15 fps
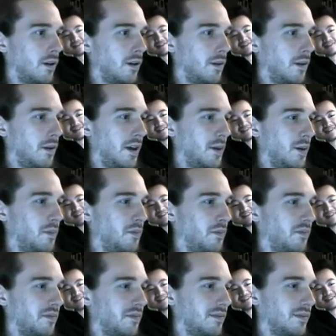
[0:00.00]
Yep.
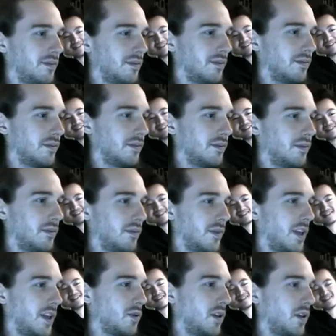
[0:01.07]

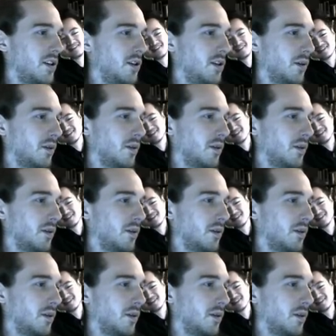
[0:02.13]
That's what I do.